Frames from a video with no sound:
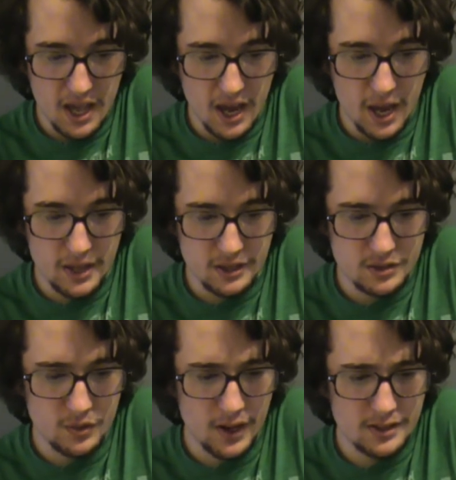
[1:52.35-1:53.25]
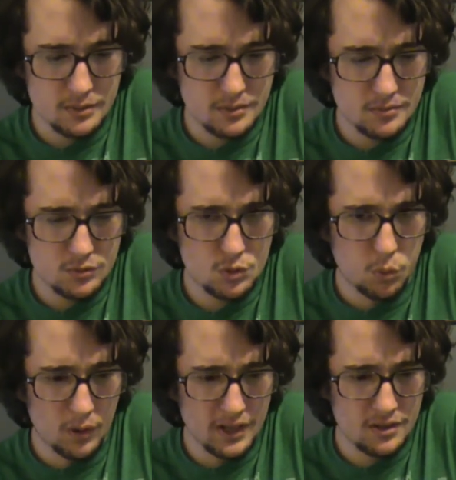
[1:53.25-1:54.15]
And the strength's
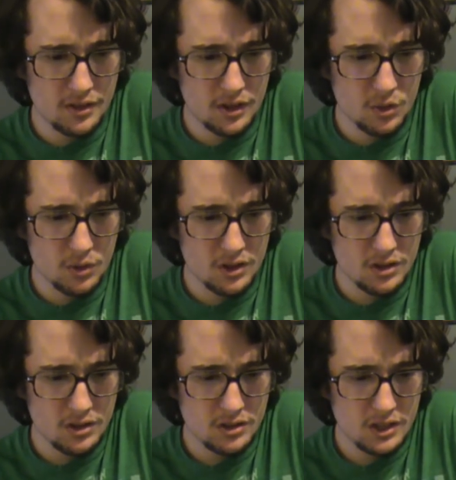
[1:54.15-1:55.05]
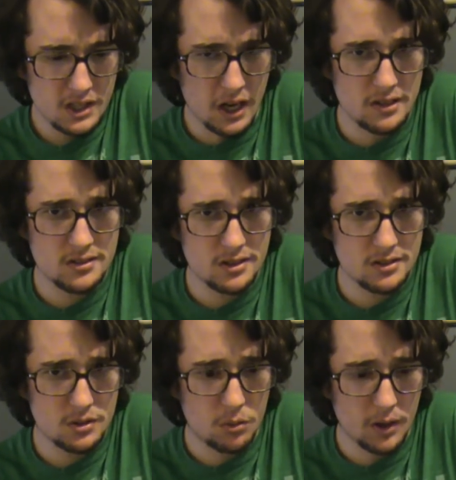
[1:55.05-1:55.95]
22,
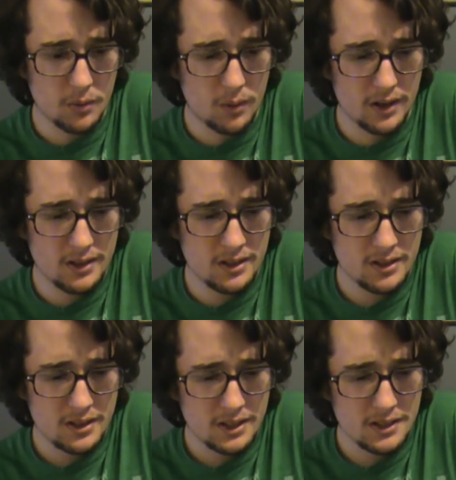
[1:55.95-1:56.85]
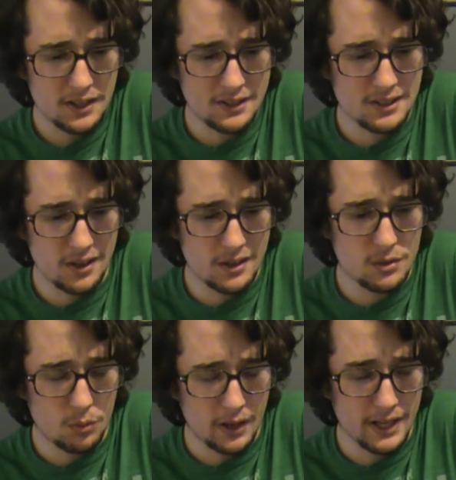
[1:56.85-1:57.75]
constitution 21, Dexterity
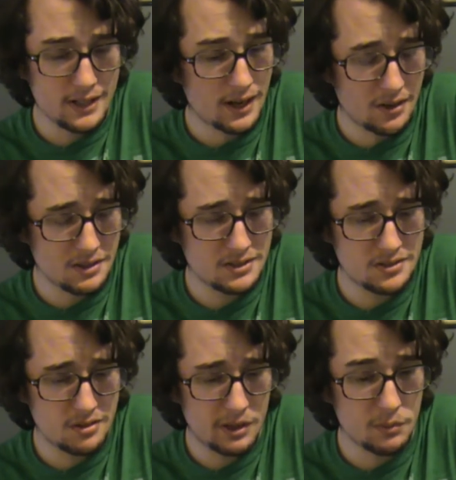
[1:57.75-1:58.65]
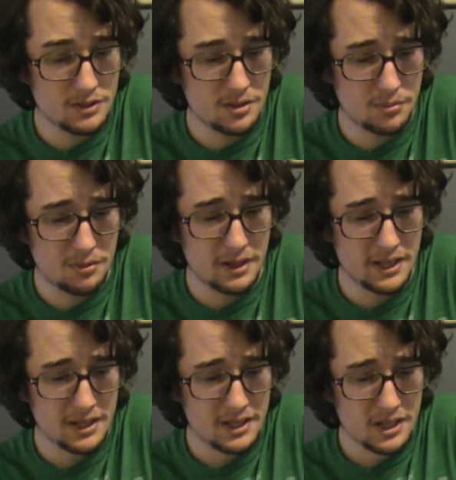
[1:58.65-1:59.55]
20, Intelligence 3, Wisdom
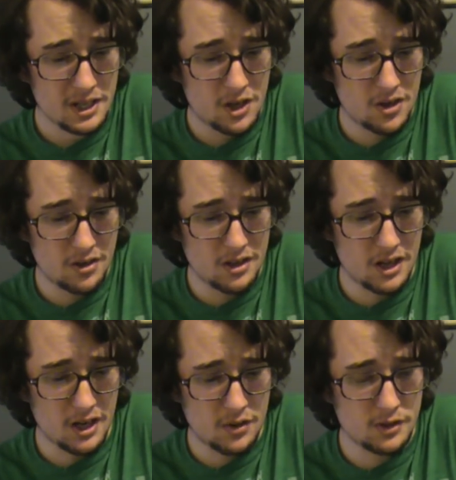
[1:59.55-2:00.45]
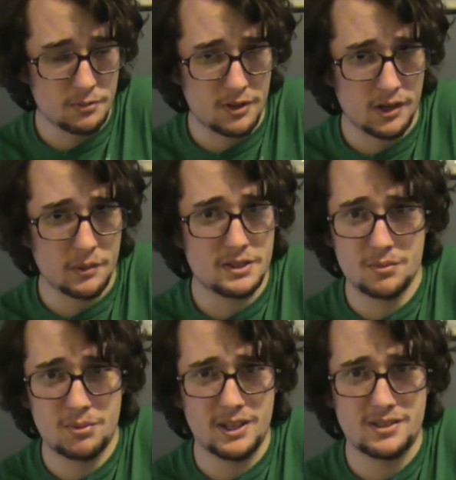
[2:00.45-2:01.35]
3, uh, Charisma 3, which
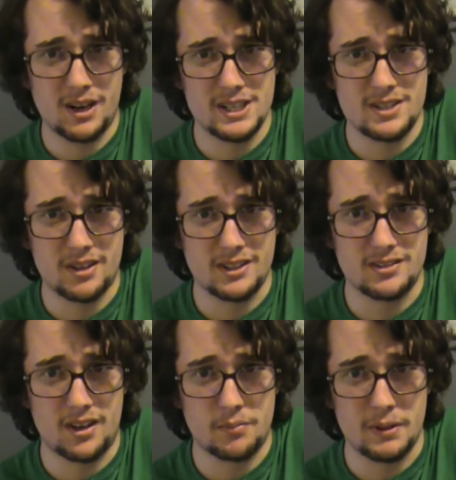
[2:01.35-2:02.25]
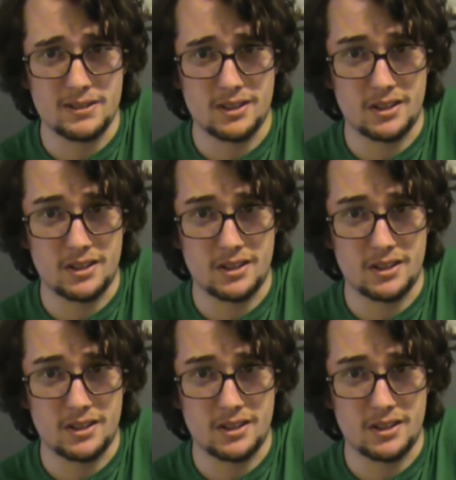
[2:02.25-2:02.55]
I'm pretty sure I just took these off basic